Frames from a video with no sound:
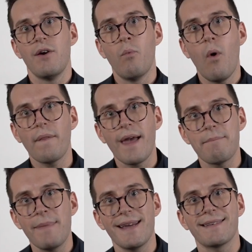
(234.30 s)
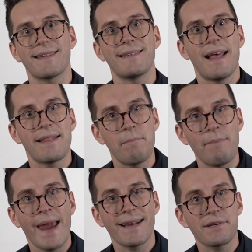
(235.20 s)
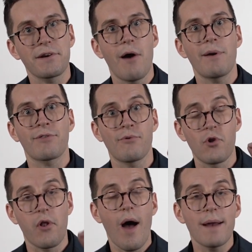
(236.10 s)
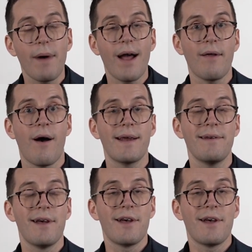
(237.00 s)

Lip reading: What that means is that the banks are going through line by line